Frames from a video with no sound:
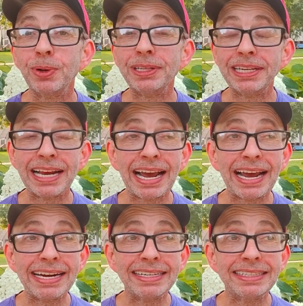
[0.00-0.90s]
one that I
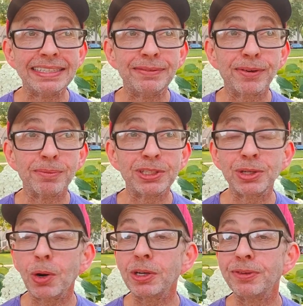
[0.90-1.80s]
edited from
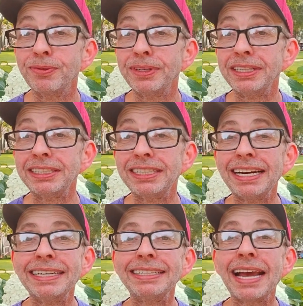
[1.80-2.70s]
start to finish
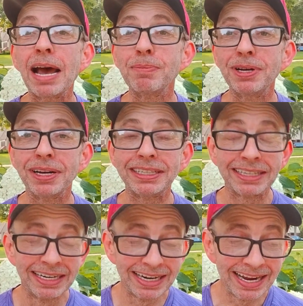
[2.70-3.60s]
in
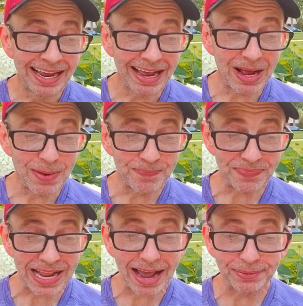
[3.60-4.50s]
CapCut.
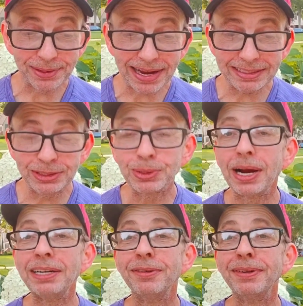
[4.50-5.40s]
I would like to
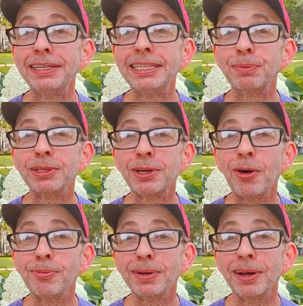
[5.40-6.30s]
try DaVinci
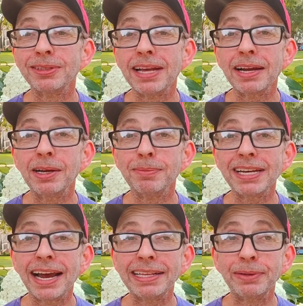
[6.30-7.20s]
Resolve because that
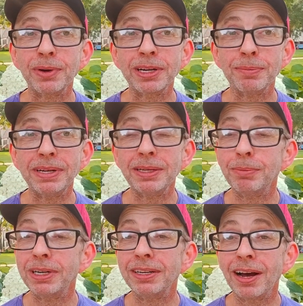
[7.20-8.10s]
comes highly
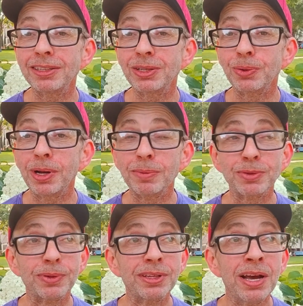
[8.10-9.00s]
recommended, but it also
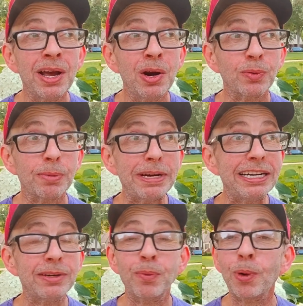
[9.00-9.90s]
comes with
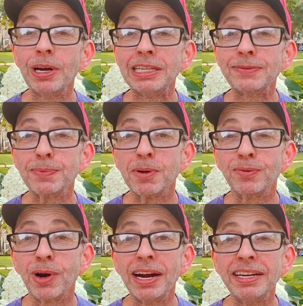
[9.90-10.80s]
repeated warnings from
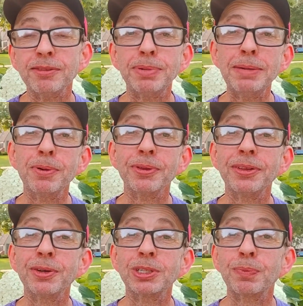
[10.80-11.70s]
a variety of people
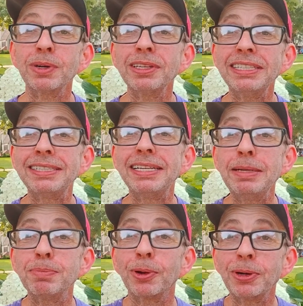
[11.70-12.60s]
that there's a really
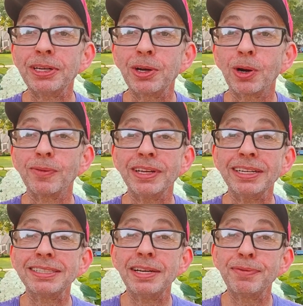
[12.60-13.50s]
steep learning curve,
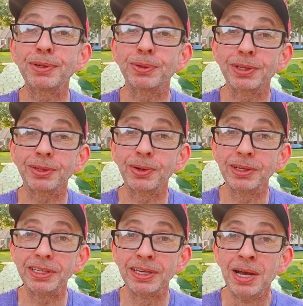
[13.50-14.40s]
that it's difficult to
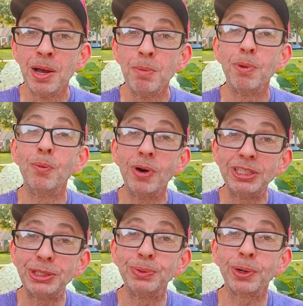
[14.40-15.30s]
learn it, but
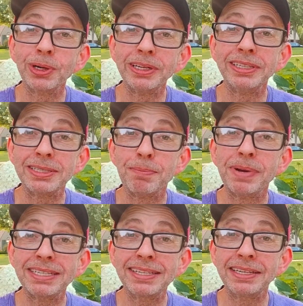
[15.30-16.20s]
once you learn it, it's the
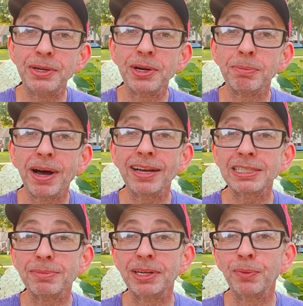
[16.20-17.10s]
best thing you could
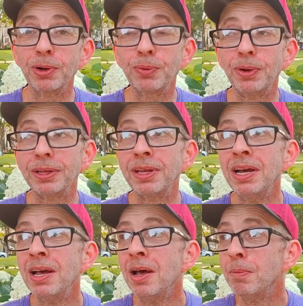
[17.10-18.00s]
possibly work with.
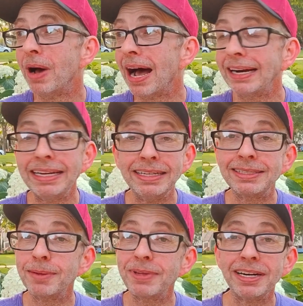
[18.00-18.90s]
But I
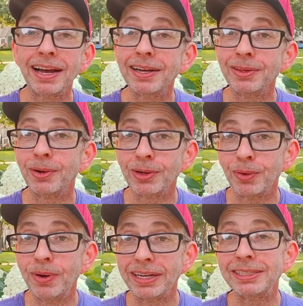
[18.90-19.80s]
needed something I could learn
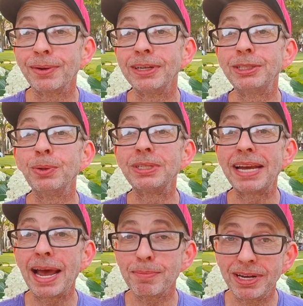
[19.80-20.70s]
quick, so I chose
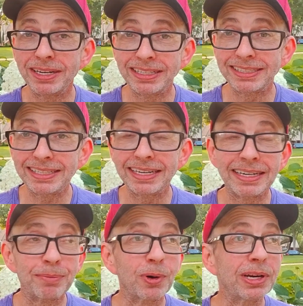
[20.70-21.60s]
CapCut instead,
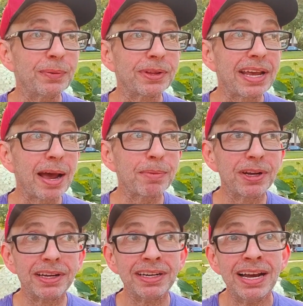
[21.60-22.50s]
and I'm working with
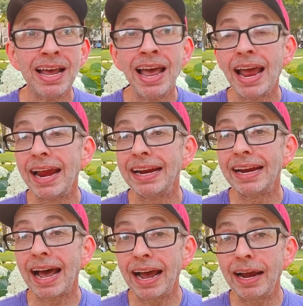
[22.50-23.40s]
CapCut.
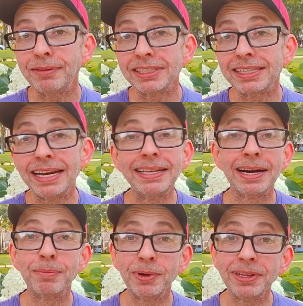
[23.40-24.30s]
And I have to say
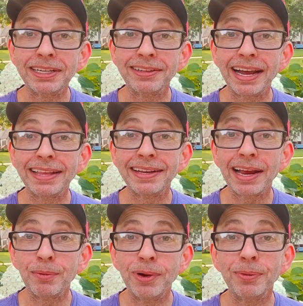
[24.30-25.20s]
that I'm really glad
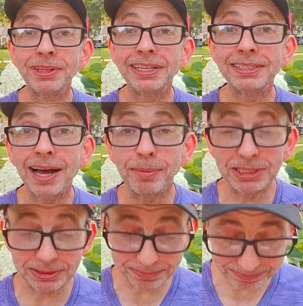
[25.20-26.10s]
that I went with this
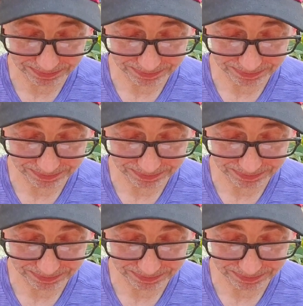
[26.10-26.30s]
option.